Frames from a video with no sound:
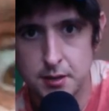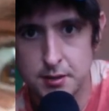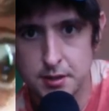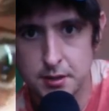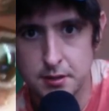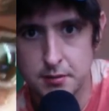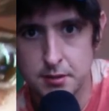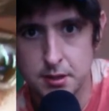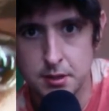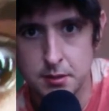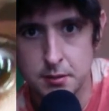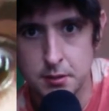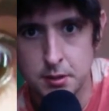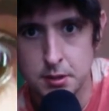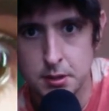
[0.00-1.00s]
I was like, oh
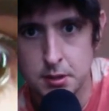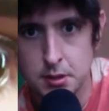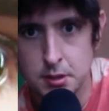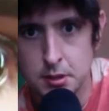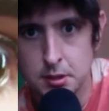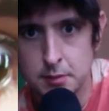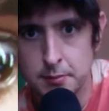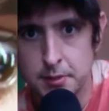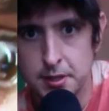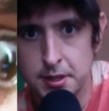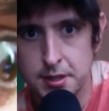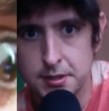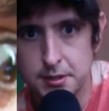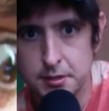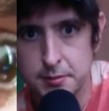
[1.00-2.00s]
no,
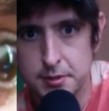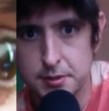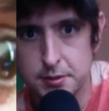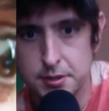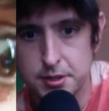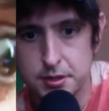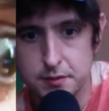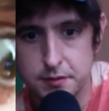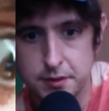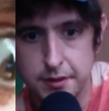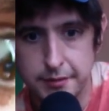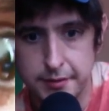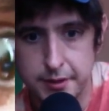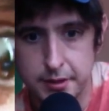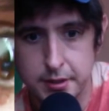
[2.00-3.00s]
my eye's going to be twitchy
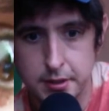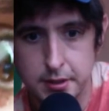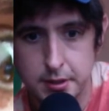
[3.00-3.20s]
forever.